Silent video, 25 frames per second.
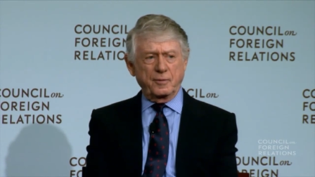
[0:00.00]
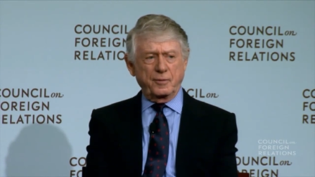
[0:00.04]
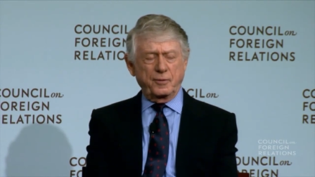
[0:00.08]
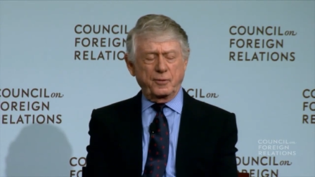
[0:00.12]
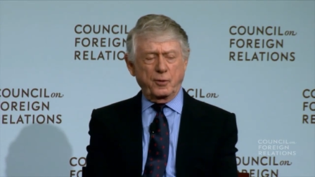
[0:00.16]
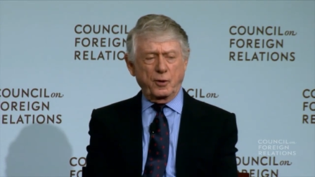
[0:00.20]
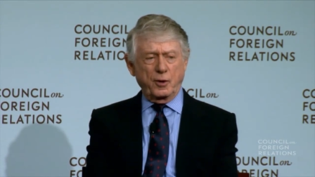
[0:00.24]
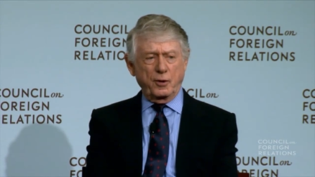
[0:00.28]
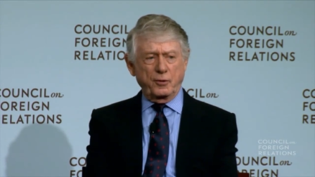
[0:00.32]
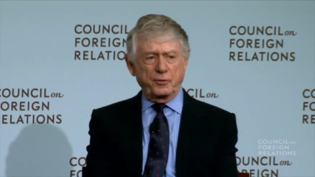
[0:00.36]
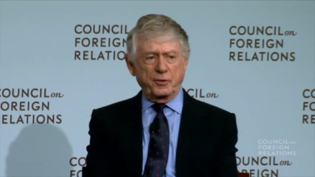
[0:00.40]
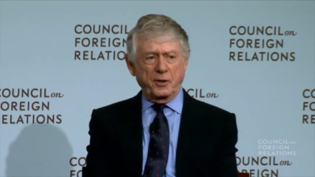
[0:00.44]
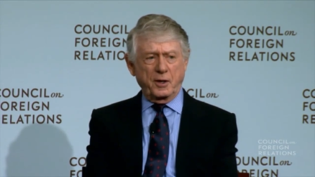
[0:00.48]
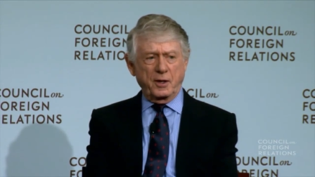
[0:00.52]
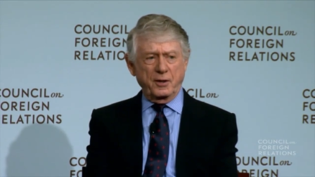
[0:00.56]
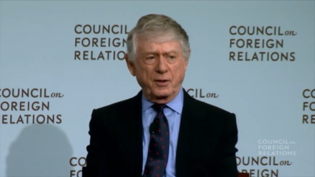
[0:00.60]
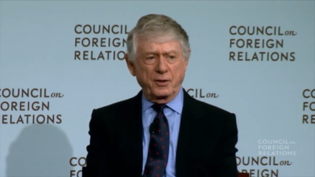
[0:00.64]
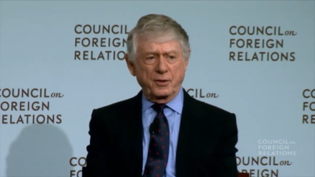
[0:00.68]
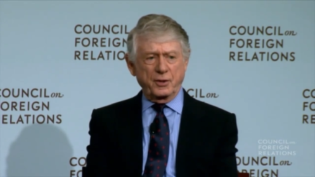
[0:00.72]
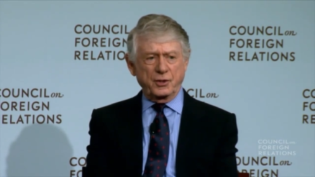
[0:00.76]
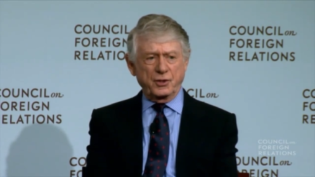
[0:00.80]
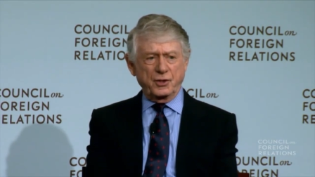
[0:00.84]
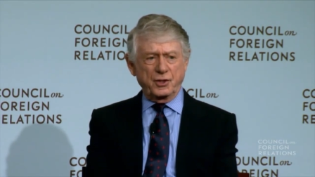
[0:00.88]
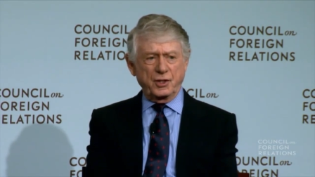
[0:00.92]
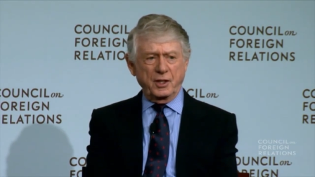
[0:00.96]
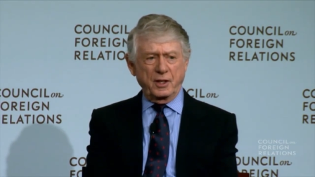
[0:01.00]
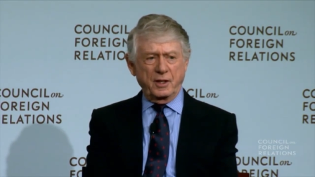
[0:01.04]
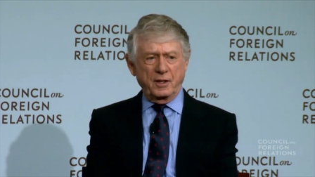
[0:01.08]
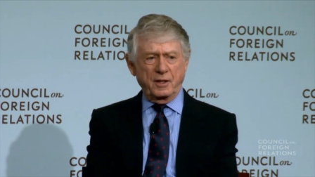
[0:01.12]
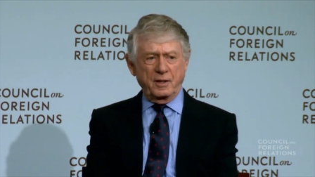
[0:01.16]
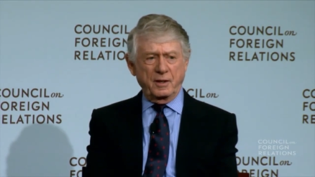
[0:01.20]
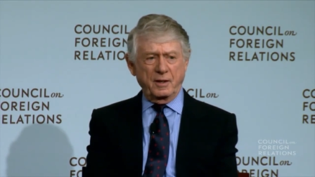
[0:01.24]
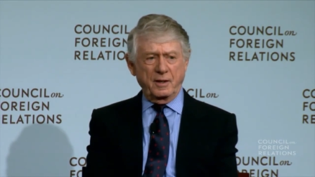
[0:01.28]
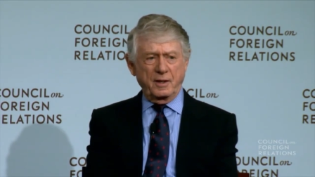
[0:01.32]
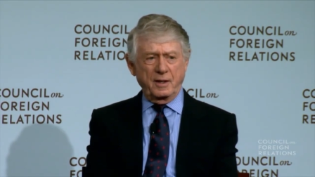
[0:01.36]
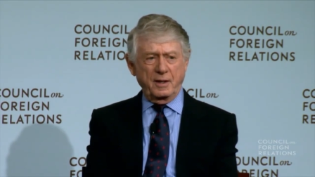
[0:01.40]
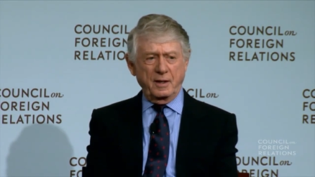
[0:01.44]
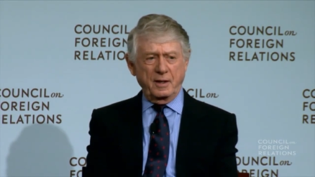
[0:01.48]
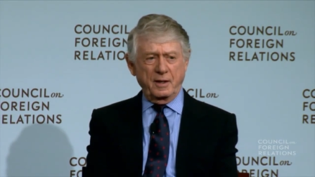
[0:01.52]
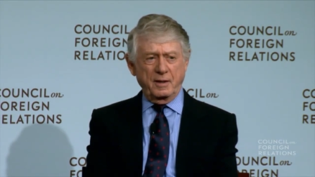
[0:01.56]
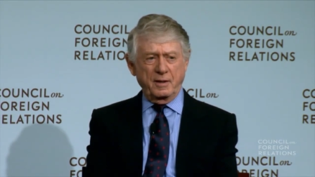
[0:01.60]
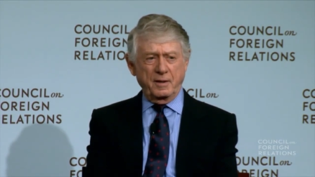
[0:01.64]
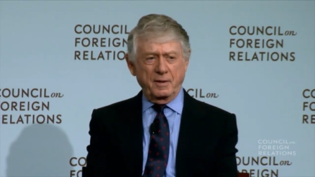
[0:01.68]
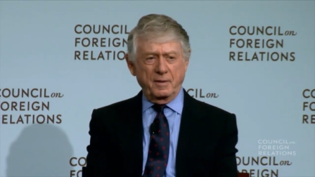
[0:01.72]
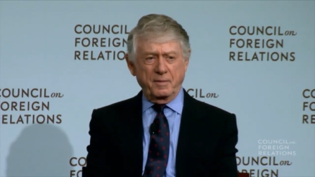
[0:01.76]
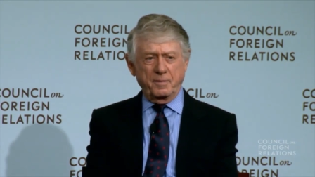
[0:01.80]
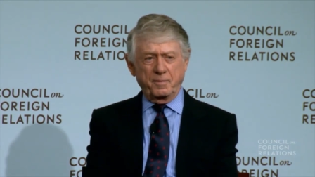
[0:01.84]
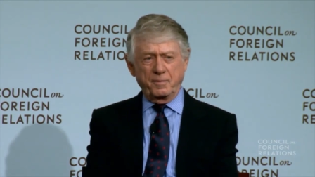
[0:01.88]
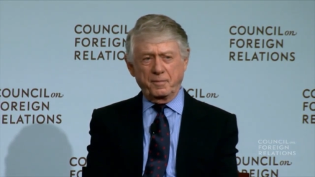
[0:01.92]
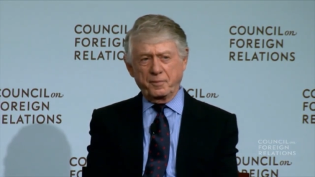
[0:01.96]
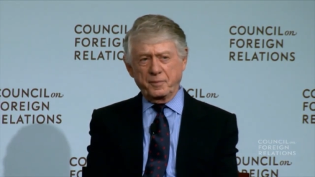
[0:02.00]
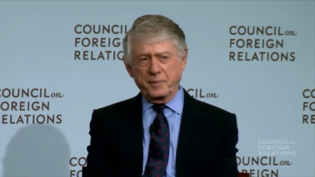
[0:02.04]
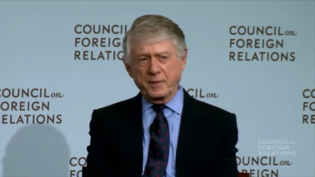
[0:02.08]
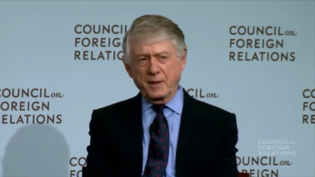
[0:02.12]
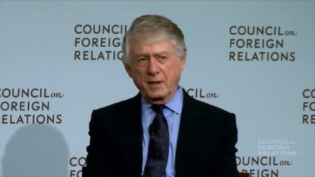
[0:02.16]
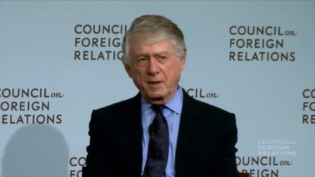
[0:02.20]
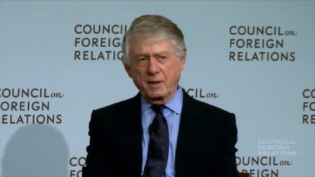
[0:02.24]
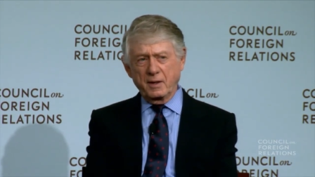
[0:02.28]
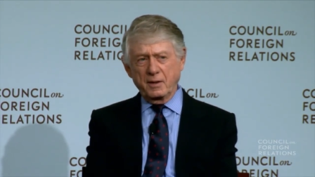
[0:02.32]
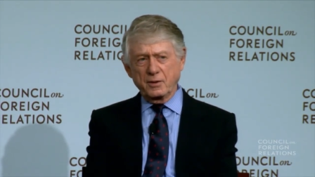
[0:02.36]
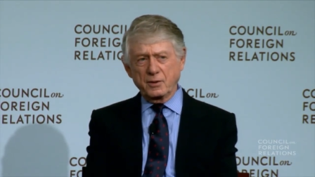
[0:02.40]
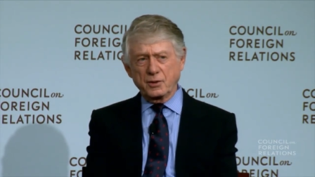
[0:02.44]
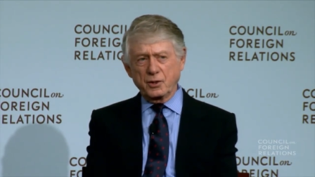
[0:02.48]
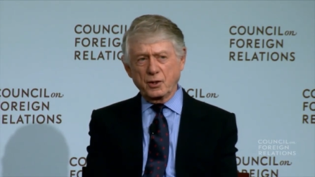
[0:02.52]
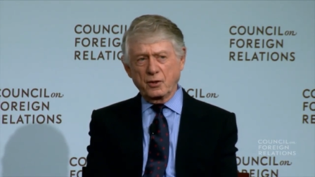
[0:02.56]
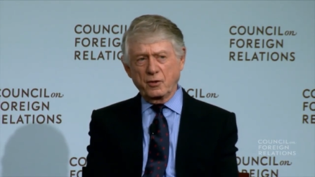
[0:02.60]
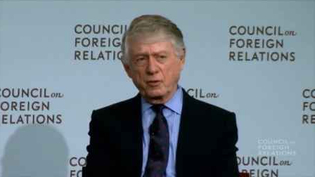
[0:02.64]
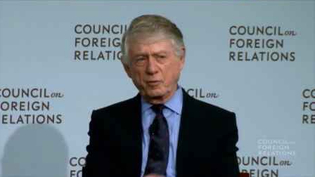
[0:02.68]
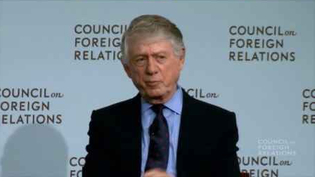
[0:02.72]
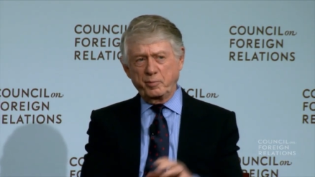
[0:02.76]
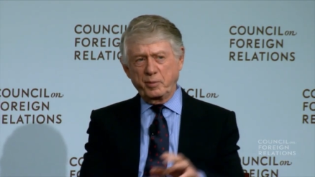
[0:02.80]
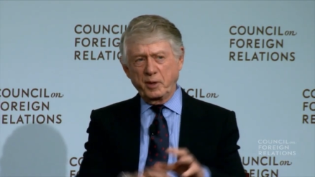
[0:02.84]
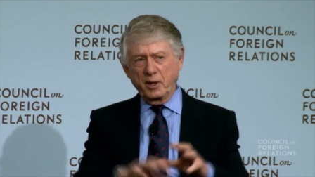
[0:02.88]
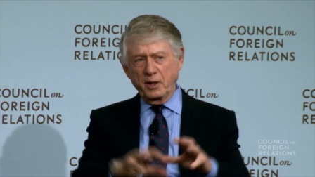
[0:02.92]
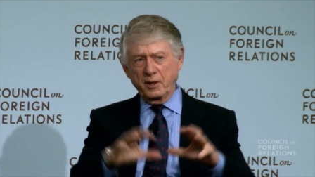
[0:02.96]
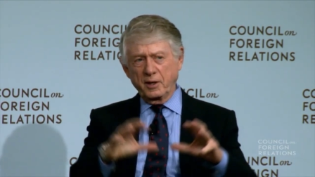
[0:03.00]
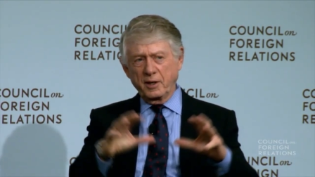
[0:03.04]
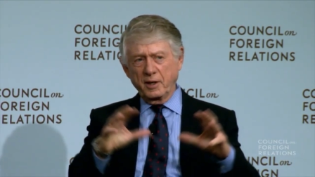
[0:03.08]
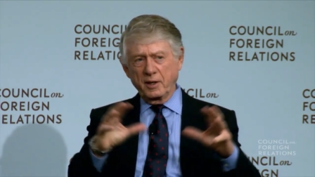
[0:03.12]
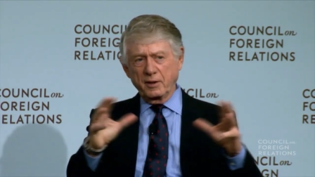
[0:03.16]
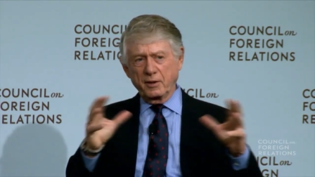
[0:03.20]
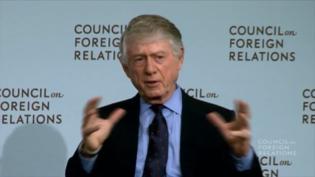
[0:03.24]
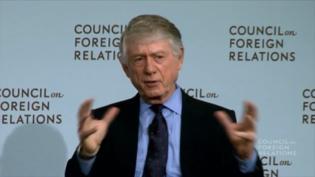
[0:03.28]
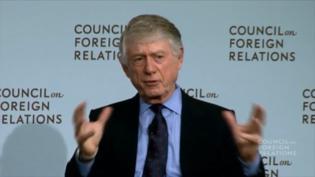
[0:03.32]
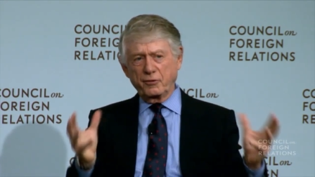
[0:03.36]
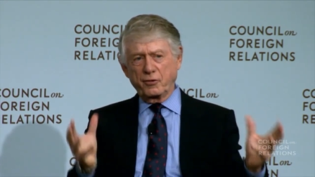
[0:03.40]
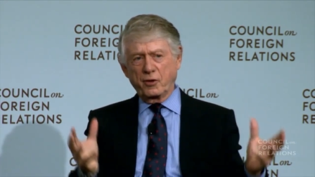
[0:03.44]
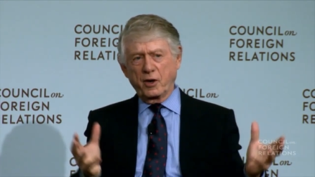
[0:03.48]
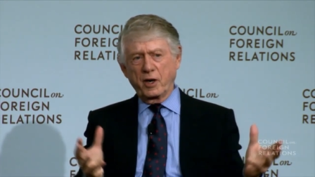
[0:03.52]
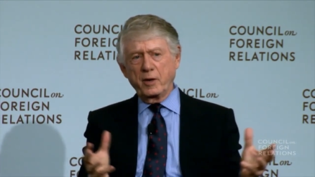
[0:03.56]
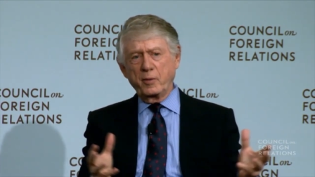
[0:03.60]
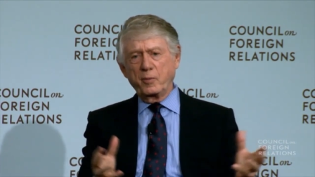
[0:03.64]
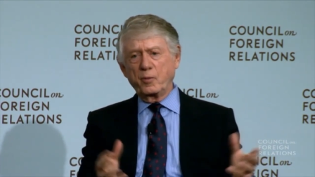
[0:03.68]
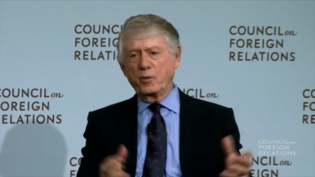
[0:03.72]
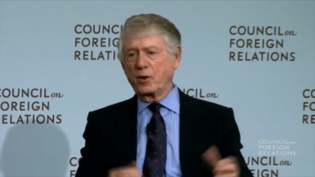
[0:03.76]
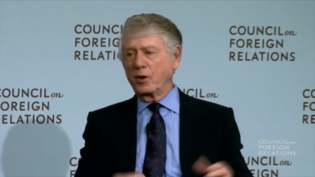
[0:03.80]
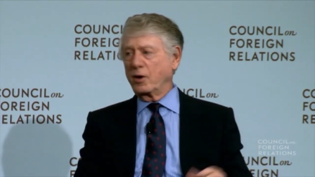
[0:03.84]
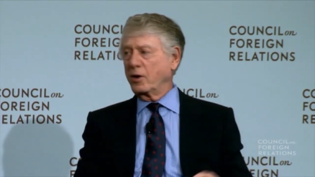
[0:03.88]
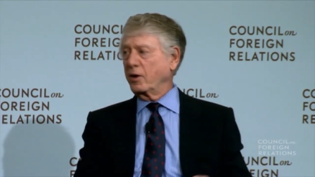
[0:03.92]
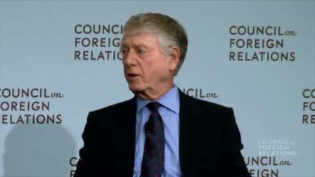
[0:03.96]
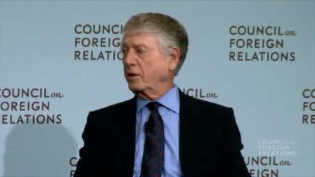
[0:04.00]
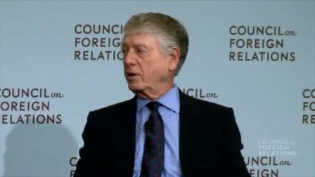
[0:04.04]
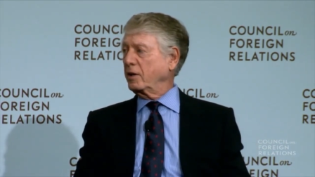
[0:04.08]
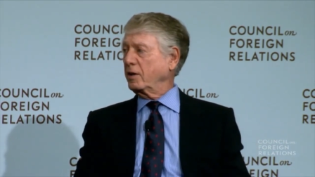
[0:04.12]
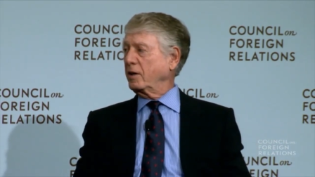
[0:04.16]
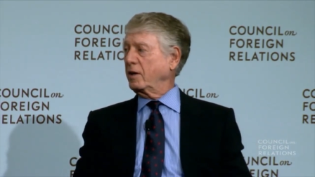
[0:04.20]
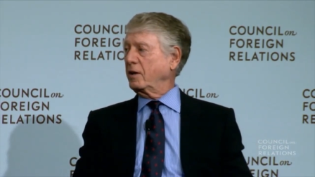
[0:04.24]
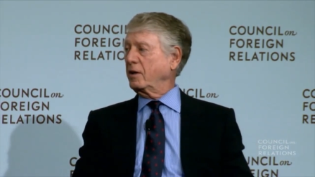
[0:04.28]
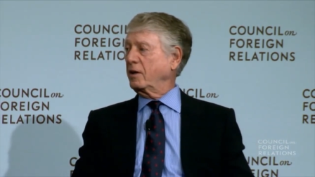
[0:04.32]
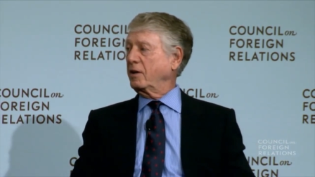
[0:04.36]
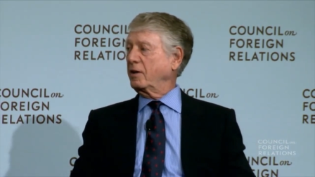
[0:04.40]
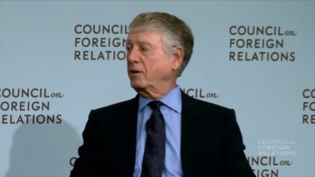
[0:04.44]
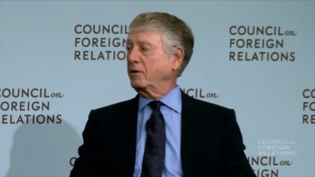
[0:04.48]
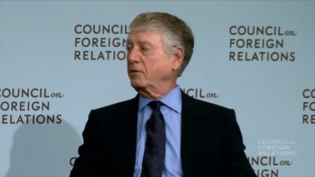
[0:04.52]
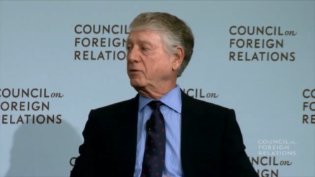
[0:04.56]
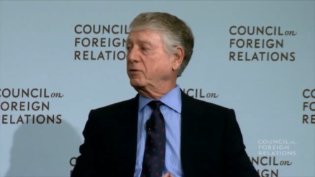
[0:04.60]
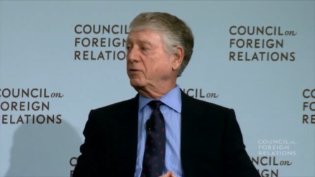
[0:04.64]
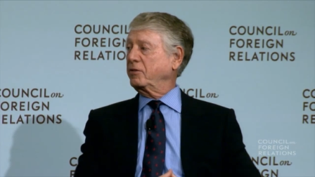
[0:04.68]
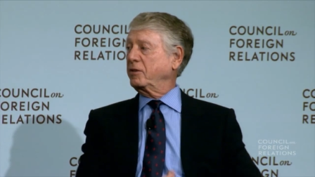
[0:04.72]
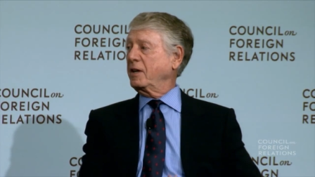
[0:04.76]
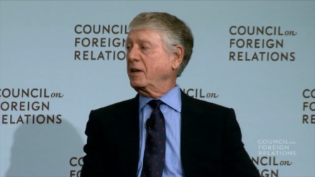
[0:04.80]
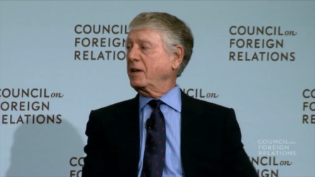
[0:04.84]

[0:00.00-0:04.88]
forefathers in, in sort of building the framework of,